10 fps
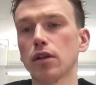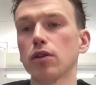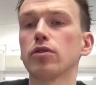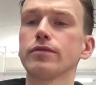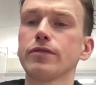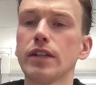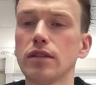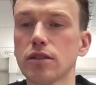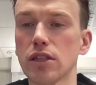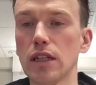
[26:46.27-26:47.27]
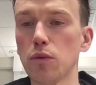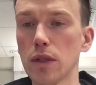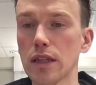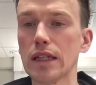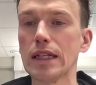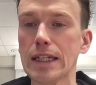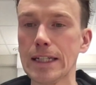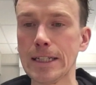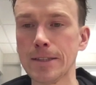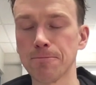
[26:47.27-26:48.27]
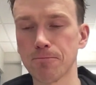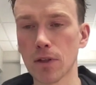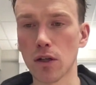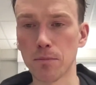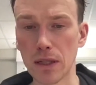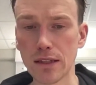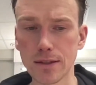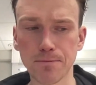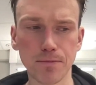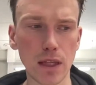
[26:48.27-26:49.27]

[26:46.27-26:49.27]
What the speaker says: girlfriend, she will compete.